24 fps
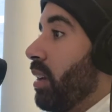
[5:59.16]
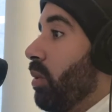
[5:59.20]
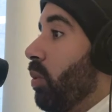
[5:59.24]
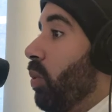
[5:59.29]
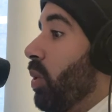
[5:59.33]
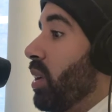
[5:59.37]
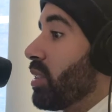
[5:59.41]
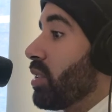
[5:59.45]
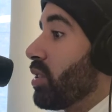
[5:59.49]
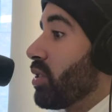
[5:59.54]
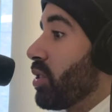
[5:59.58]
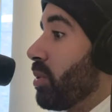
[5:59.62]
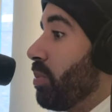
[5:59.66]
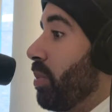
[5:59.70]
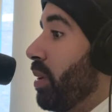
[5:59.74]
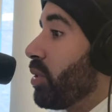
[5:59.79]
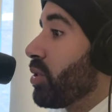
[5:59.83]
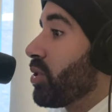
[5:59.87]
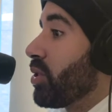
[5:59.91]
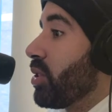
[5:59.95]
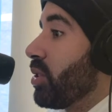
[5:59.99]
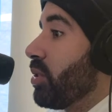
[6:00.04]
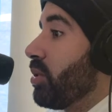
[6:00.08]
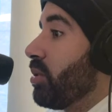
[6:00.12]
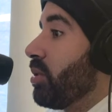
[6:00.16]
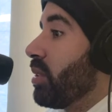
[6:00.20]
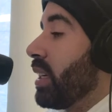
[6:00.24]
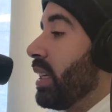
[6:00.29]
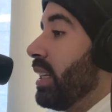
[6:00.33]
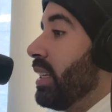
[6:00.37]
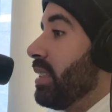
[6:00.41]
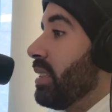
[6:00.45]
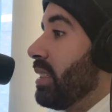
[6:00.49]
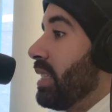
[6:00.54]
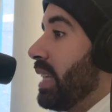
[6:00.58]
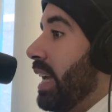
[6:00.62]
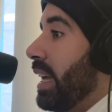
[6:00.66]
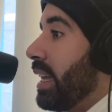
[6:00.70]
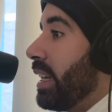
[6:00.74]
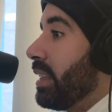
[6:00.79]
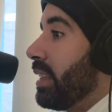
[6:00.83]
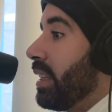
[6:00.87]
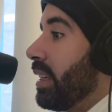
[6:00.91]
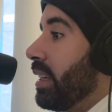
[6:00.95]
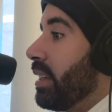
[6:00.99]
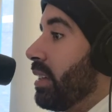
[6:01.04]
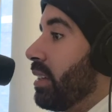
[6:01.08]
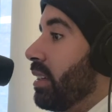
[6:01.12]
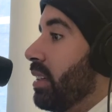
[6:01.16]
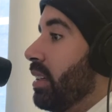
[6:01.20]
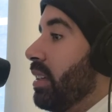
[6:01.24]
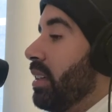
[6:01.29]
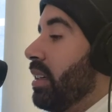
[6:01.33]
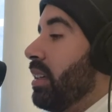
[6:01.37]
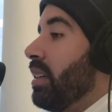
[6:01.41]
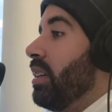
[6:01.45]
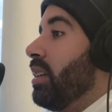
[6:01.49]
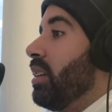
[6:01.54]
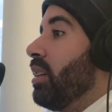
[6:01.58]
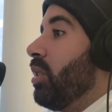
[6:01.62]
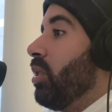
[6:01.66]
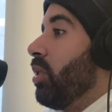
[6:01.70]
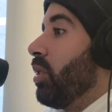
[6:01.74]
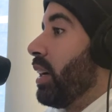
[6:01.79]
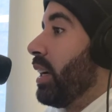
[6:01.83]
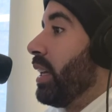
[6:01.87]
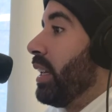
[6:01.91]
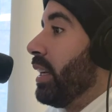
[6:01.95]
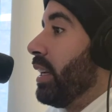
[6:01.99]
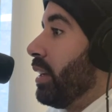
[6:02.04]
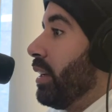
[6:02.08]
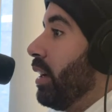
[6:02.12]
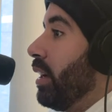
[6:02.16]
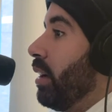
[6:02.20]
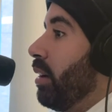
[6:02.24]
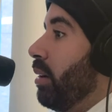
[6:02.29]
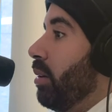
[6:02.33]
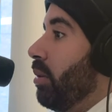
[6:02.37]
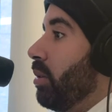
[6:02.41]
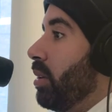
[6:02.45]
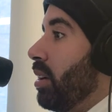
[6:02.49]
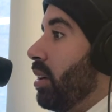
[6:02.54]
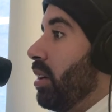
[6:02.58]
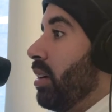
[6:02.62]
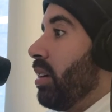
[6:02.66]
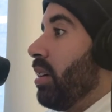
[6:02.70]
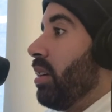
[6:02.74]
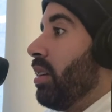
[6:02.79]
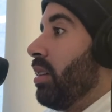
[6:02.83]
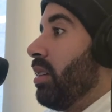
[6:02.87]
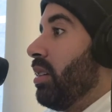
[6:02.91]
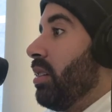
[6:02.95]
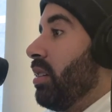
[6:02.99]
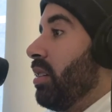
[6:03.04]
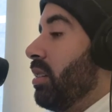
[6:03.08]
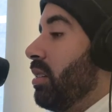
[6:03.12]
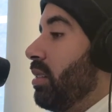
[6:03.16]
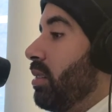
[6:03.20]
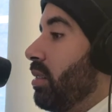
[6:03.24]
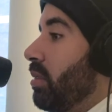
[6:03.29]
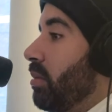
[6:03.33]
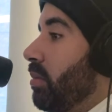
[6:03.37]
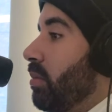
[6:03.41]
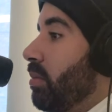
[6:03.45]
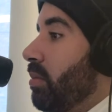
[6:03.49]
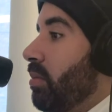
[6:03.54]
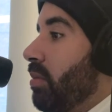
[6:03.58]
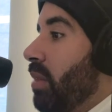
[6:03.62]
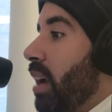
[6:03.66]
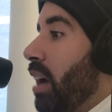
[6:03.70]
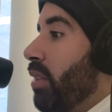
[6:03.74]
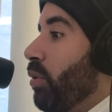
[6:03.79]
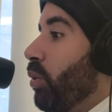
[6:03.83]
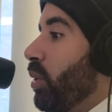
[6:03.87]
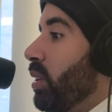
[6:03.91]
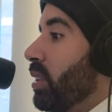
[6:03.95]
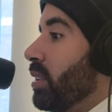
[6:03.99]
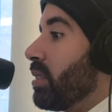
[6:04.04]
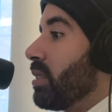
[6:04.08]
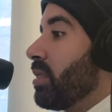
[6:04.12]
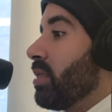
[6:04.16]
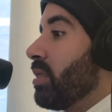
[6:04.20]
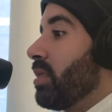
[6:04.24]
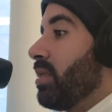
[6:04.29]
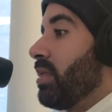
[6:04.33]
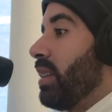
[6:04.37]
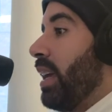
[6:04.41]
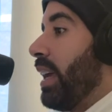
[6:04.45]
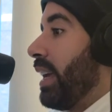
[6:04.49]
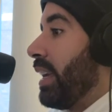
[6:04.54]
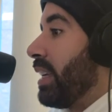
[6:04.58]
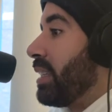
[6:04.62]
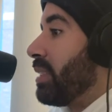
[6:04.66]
wasn't supposed to. He didn't say anything or he didn't know. Everyone's saying